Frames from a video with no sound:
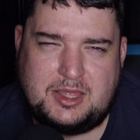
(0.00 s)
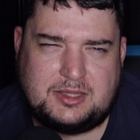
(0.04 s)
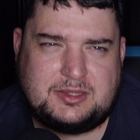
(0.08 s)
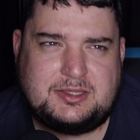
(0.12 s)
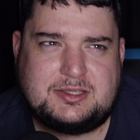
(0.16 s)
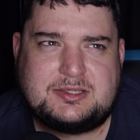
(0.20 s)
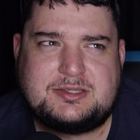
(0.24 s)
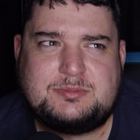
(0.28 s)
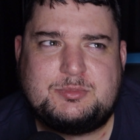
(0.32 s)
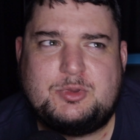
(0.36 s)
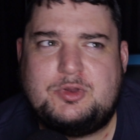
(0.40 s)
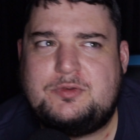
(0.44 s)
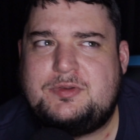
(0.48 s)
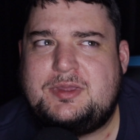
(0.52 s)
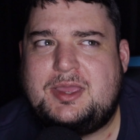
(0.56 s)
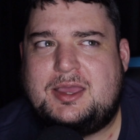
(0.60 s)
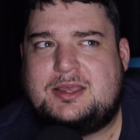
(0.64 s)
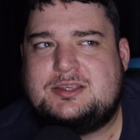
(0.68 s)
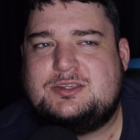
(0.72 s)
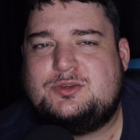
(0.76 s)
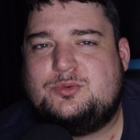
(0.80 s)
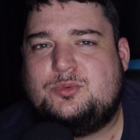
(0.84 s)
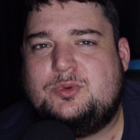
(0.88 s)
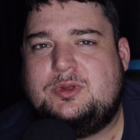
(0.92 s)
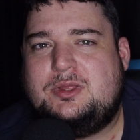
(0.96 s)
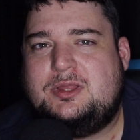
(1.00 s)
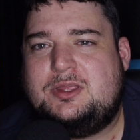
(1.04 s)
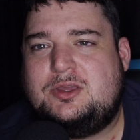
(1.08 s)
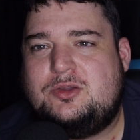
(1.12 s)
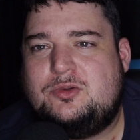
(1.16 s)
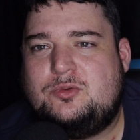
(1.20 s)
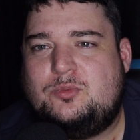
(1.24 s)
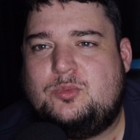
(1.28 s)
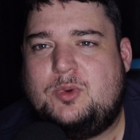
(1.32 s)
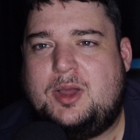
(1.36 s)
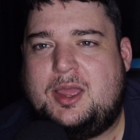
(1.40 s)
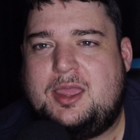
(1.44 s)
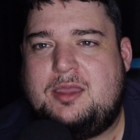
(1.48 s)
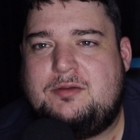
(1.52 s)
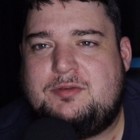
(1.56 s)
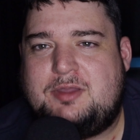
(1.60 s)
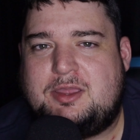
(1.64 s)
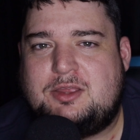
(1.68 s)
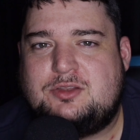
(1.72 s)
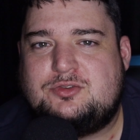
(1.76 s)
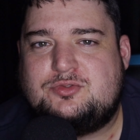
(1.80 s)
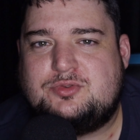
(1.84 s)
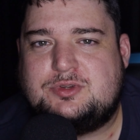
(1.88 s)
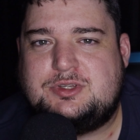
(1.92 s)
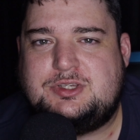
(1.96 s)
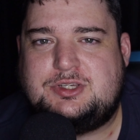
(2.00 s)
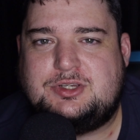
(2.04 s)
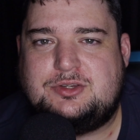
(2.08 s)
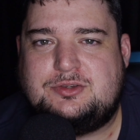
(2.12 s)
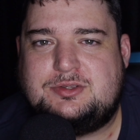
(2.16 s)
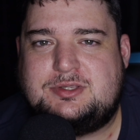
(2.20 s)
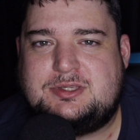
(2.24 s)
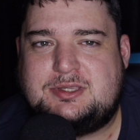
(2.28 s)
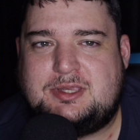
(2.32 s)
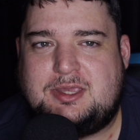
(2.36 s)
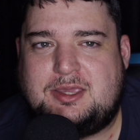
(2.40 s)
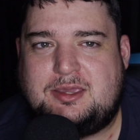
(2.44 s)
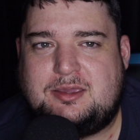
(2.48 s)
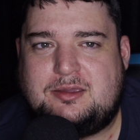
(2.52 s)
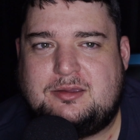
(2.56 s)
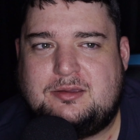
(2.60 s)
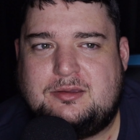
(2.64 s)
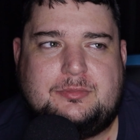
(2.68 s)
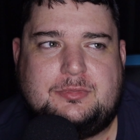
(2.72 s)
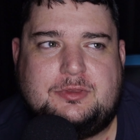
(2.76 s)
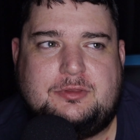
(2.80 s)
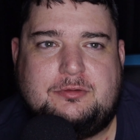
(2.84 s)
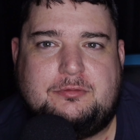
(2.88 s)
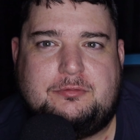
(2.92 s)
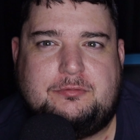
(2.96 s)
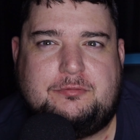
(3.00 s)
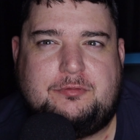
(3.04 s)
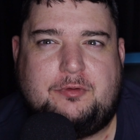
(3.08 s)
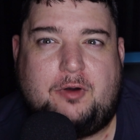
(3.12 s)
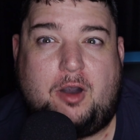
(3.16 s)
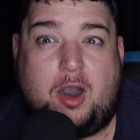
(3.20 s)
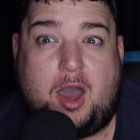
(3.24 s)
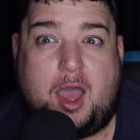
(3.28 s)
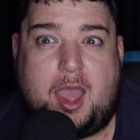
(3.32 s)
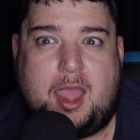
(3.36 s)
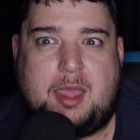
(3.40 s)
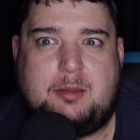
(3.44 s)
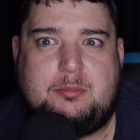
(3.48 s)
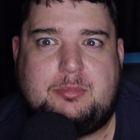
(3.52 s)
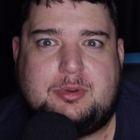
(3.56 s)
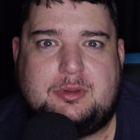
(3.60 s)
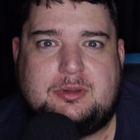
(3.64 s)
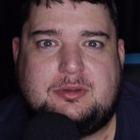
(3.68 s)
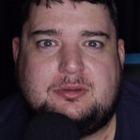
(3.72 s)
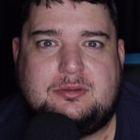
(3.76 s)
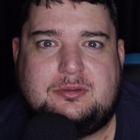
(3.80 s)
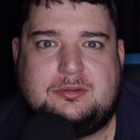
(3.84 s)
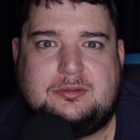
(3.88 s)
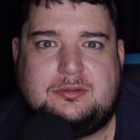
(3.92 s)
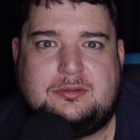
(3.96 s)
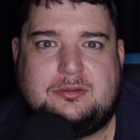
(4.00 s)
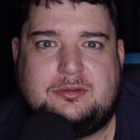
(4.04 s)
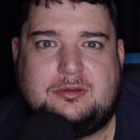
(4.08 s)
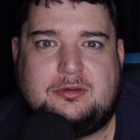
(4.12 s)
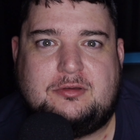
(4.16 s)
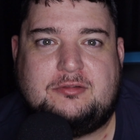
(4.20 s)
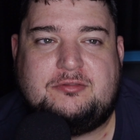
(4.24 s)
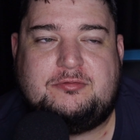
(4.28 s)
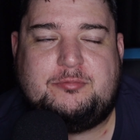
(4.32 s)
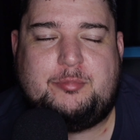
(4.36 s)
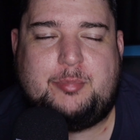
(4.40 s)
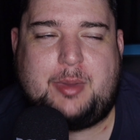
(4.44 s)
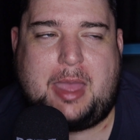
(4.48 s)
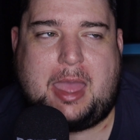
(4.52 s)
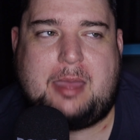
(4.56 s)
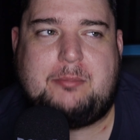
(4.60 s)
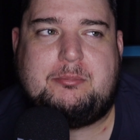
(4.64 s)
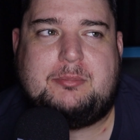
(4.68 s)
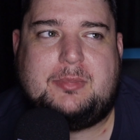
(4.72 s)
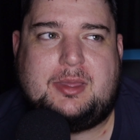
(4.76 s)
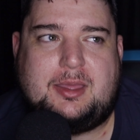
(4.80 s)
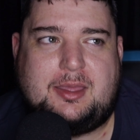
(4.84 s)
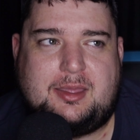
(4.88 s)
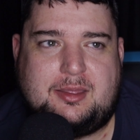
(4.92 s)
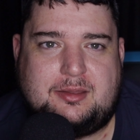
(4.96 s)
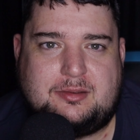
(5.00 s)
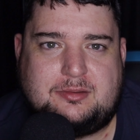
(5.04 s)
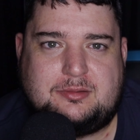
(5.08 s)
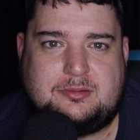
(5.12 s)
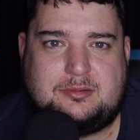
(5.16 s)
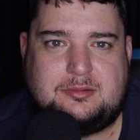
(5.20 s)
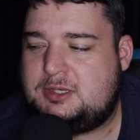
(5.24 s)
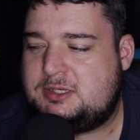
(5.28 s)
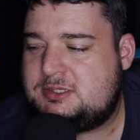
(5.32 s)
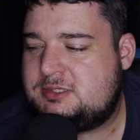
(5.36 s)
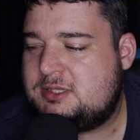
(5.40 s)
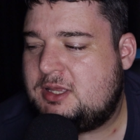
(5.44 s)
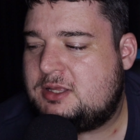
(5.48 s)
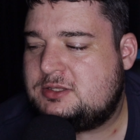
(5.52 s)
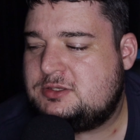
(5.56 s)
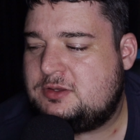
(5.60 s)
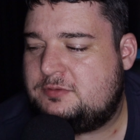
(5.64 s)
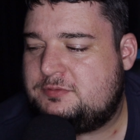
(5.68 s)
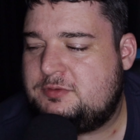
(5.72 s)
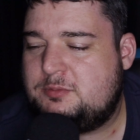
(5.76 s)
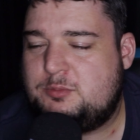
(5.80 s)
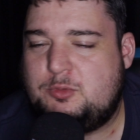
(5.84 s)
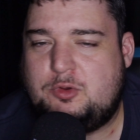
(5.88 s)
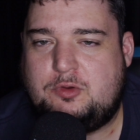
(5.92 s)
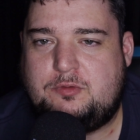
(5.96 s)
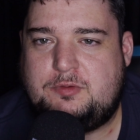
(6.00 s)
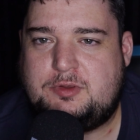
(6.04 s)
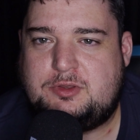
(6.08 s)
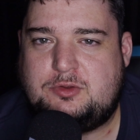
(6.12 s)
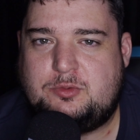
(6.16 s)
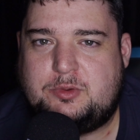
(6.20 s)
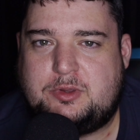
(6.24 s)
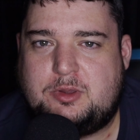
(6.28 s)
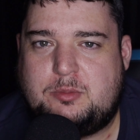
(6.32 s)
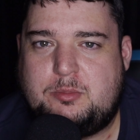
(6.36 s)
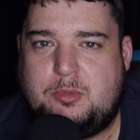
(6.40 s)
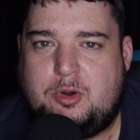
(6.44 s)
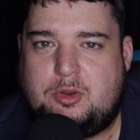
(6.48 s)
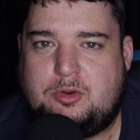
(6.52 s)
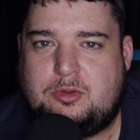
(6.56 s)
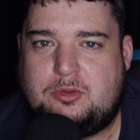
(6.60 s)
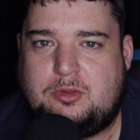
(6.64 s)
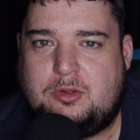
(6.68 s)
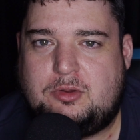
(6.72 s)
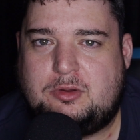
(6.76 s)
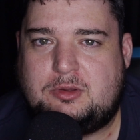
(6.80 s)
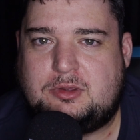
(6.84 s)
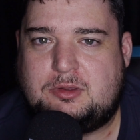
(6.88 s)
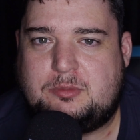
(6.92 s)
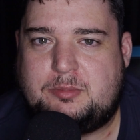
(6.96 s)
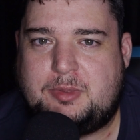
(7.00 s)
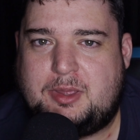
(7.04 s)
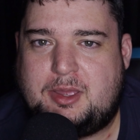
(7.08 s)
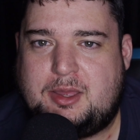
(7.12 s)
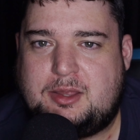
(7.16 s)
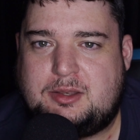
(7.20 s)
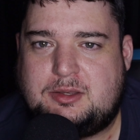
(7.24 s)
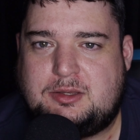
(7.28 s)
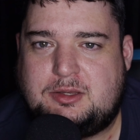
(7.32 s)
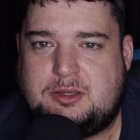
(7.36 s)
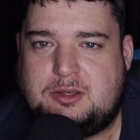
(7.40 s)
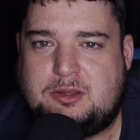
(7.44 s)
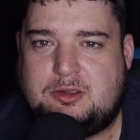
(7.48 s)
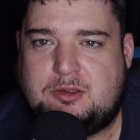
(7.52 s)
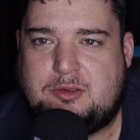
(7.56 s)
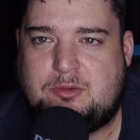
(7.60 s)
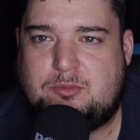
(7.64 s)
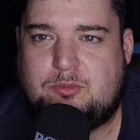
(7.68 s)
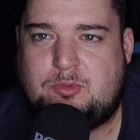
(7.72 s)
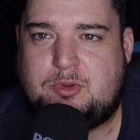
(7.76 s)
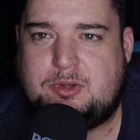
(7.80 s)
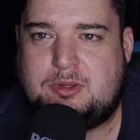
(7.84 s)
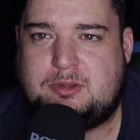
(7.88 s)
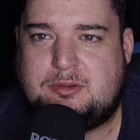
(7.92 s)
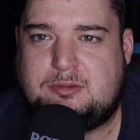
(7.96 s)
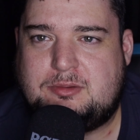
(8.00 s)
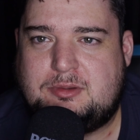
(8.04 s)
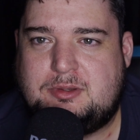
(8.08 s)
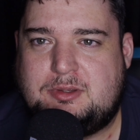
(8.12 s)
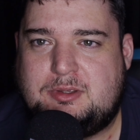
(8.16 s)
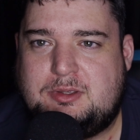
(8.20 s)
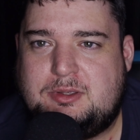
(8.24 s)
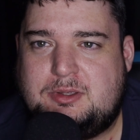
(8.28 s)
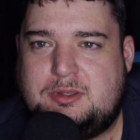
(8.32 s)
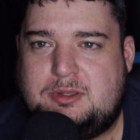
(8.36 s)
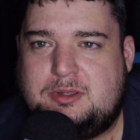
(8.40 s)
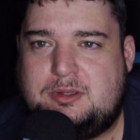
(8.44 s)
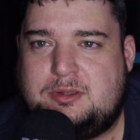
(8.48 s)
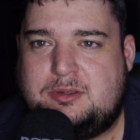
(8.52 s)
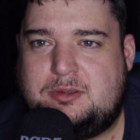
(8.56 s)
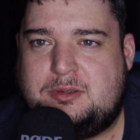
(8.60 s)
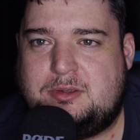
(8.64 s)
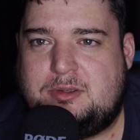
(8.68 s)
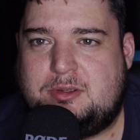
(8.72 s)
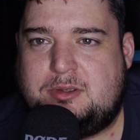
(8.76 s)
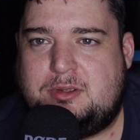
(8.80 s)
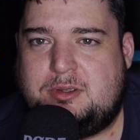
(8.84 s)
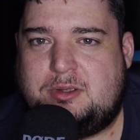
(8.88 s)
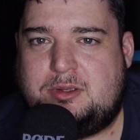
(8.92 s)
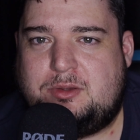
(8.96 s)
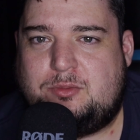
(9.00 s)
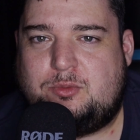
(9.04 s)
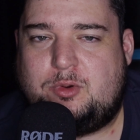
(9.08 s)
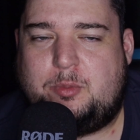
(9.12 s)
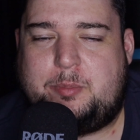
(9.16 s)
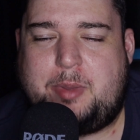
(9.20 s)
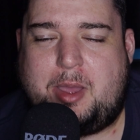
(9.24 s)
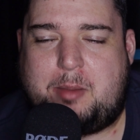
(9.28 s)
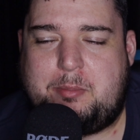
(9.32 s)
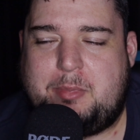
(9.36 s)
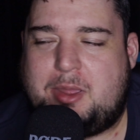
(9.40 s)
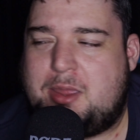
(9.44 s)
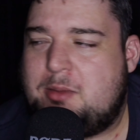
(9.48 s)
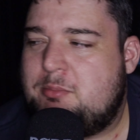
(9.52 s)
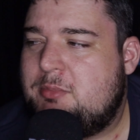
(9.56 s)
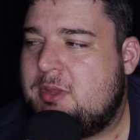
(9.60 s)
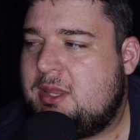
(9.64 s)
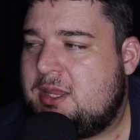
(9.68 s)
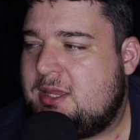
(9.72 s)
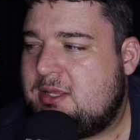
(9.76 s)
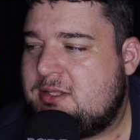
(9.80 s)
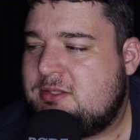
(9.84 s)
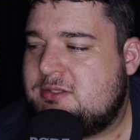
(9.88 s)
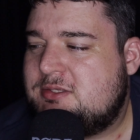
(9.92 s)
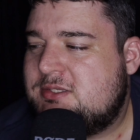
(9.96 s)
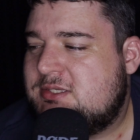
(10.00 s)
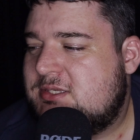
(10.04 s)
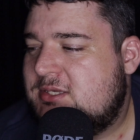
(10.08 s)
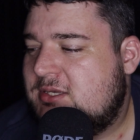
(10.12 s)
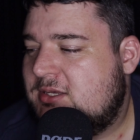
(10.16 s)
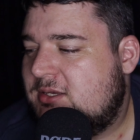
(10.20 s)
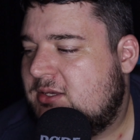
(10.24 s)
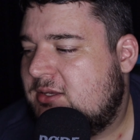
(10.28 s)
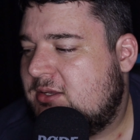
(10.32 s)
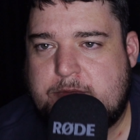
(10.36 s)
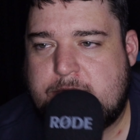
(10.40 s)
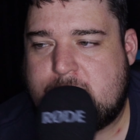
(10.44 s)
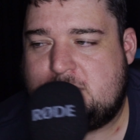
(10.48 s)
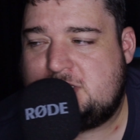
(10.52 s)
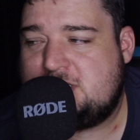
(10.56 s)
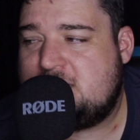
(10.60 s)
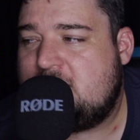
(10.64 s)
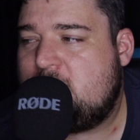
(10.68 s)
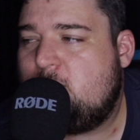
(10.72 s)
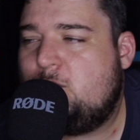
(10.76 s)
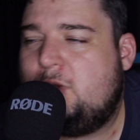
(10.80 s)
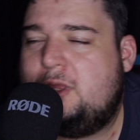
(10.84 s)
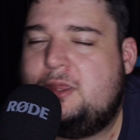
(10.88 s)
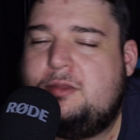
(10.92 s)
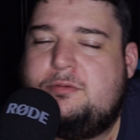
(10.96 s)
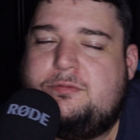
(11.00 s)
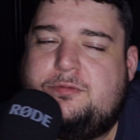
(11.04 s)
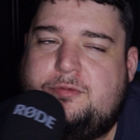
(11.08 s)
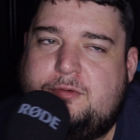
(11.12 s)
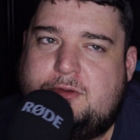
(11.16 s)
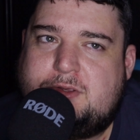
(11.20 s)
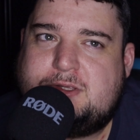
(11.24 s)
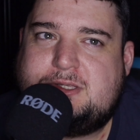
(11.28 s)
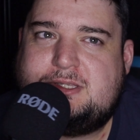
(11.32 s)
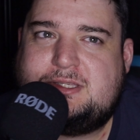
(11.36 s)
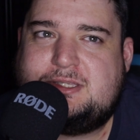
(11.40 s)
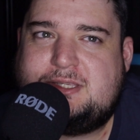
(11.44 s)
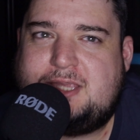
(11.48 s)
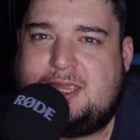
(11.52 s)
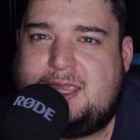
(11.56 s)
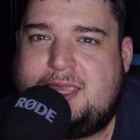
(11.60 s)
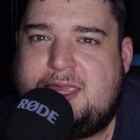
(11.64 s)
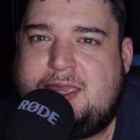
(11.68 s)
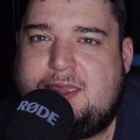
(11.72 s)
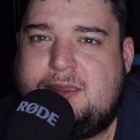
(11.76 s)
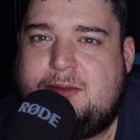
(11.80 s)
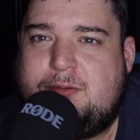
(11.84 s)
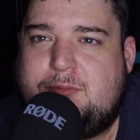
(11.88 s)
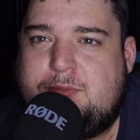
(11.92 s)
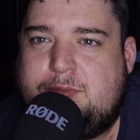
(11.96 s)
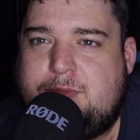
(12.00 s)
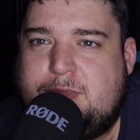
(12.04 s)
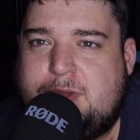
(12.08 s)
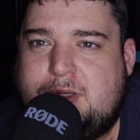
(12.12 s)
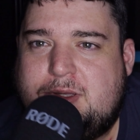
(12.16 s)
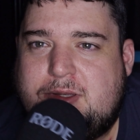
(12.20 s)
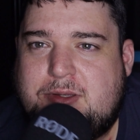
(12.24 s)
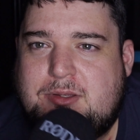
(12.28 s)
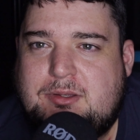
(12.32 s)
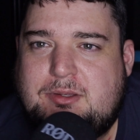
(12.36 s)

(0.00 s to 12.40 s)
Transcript: This movie has a really good way of introducing the vibe of Batman. He starts off the movie doing a monologue about, you know, what what Batman means. The scene where you first see him